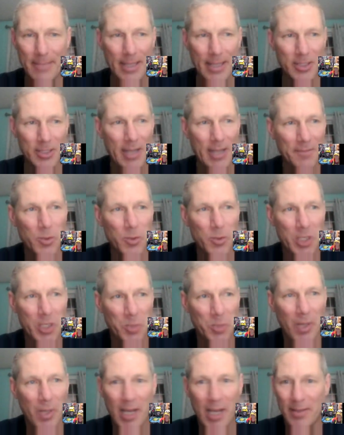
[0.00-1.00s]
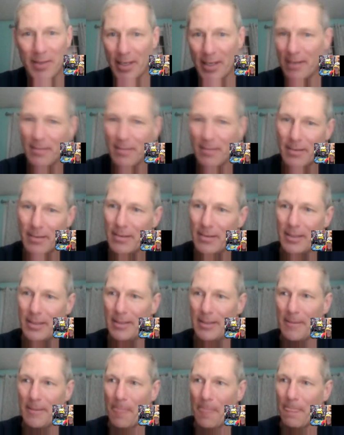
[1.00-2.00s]
tough to explain that
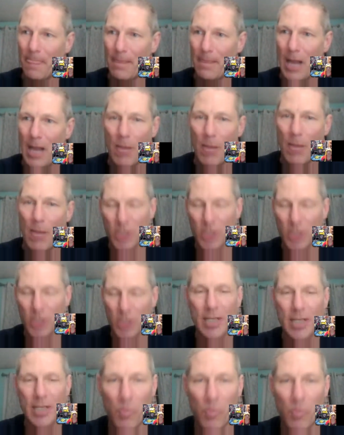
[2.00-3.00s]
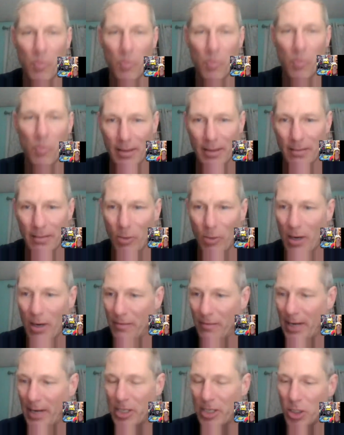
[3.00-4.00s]
how much it has helped me. Where if
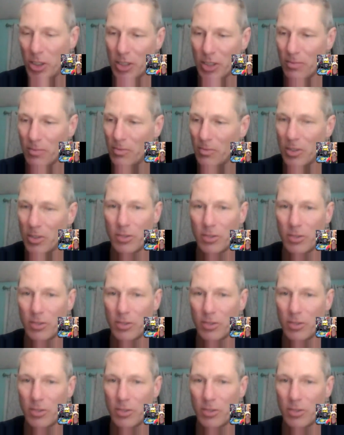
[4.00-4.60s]
I just was